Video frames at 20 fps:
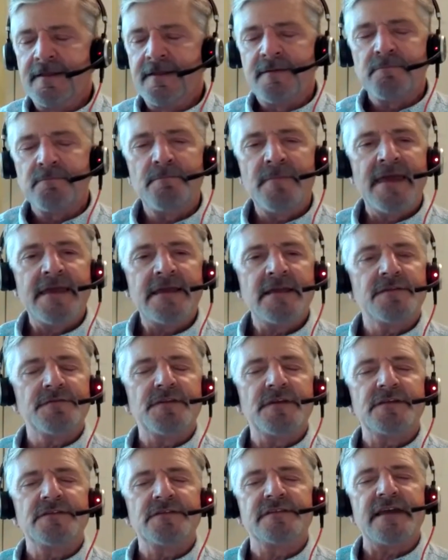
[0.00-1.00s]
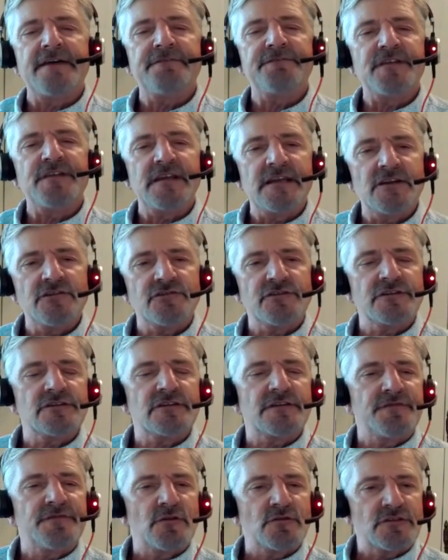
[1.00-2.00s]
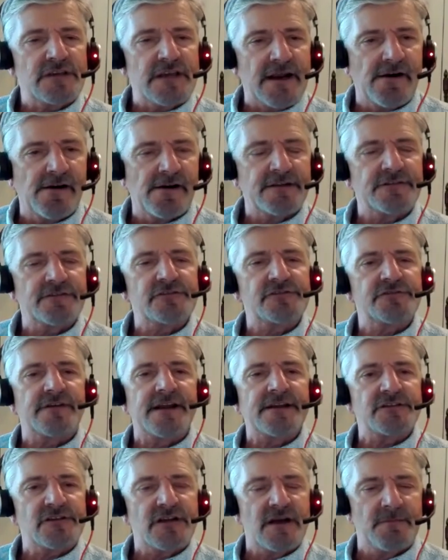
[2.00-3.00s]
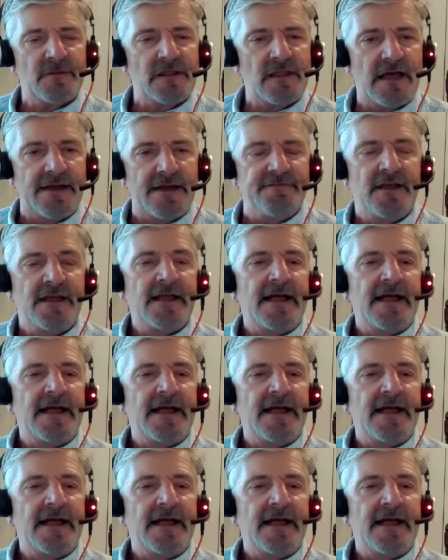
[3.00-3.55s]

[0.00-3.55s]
make the definitions of those character strengths come alive.